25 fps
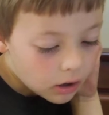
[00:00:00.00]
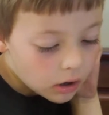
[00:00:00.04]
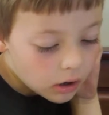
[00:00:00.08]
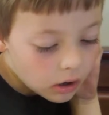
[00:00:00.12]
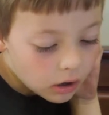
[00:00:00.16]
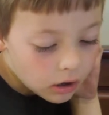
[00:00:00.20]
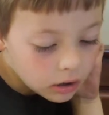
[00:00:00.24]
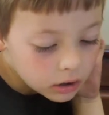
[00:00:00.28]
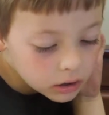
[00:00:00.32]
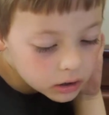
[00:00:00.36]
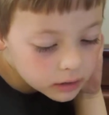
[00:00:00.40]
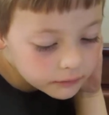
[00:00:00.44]

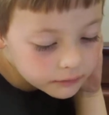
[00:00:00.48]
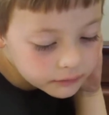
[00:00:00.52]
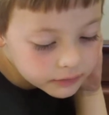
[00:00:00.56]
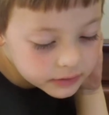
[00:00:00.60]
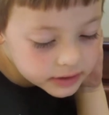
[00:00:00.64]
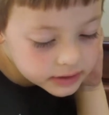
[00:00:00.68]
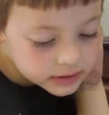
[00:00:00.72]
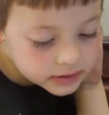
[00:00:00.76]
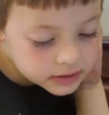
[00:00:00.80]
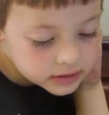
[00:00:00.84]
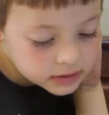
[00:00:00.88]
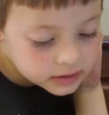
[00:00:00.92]
All of
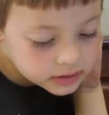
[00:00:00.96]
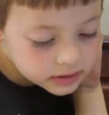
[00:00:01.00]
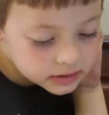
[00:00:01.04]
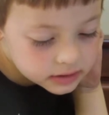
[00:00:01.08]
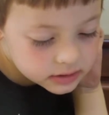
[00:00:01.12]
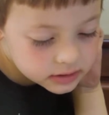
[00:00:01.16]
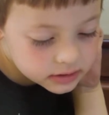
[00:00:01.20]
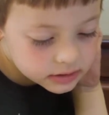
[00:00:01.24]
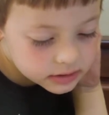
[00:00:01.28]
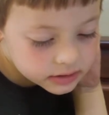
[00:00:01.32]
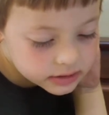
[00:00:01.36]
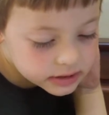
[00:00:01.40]

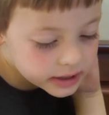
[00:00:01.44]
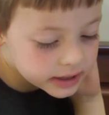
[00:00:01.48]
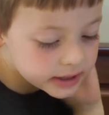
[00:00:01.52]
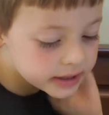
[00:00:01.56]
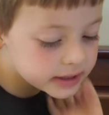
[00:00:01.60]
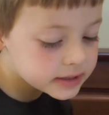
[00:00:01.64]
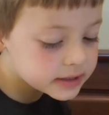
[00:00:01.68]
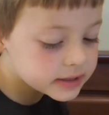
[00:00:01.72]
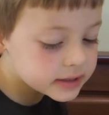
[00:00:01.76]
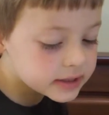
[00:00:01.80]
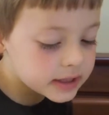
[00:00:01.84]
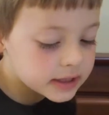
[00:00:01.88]
this
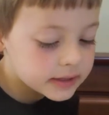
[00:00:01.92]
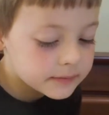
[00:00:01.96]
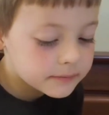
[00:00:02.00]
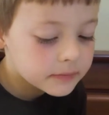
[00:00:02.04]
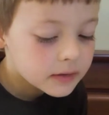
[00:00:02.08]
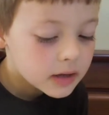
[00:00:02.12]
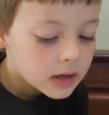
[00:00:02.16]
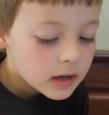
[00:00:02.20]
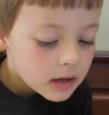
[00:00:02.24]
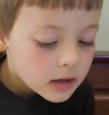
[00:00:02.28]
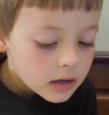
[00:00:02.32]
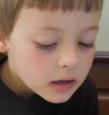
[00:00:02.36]
teasing,
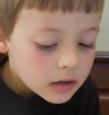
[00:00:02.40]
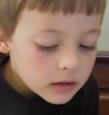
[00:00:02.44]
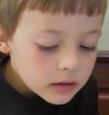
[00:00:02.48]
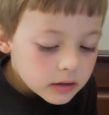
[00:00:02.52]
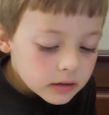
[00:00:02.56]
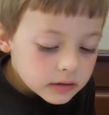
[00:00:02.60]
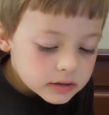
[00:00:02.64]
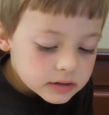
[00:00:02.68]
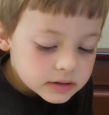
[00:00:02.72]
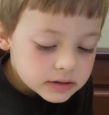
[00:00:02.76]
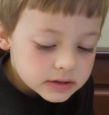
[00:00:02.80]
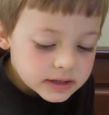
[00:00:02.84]

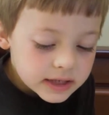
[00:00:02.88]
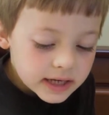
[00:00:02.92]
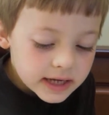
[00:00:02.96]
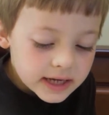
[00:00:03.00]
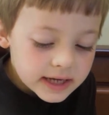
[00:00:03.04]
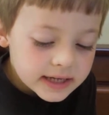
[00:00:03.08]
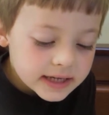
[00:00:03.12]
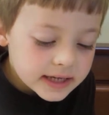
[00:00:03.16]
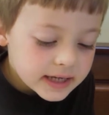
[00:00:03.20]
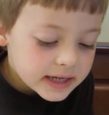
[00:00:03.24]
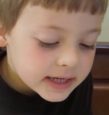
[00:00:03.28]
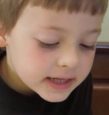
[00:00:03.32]

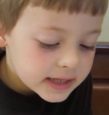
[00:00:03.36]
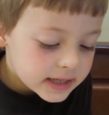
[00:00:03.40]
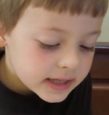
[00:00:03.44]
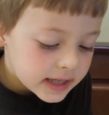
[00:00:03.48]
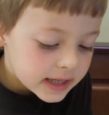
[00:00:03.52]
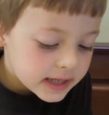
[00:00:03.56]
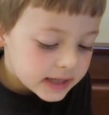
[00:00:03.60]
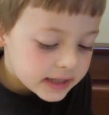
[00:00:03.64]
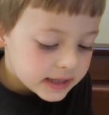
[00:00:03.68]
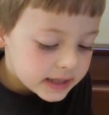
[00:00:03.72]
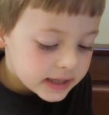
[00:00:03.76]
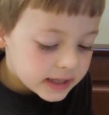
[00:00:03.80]
day
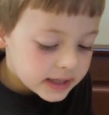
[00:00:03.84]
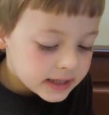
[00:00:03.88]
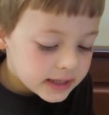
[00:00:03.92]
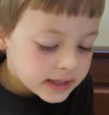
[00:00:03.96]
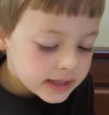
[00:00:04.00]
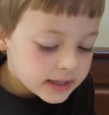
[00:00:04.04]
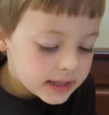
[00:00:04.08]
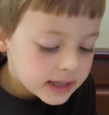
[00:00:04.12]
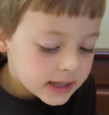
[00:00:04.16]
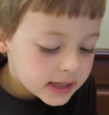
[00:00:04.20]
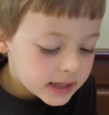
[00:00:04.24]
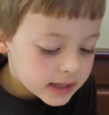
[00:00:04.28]
in and
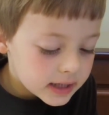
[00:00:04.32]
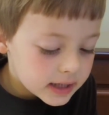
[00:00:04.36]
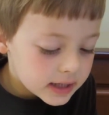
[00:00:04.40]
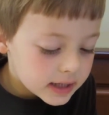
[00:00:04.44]
day